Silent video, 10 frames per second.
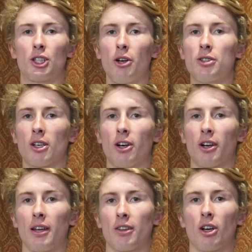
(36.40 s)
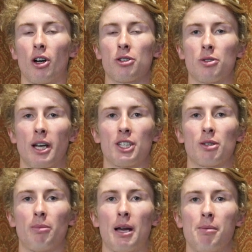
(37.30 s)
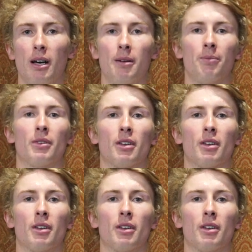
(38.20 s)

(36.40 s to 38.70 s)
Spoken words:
chose to look at the consultation paper,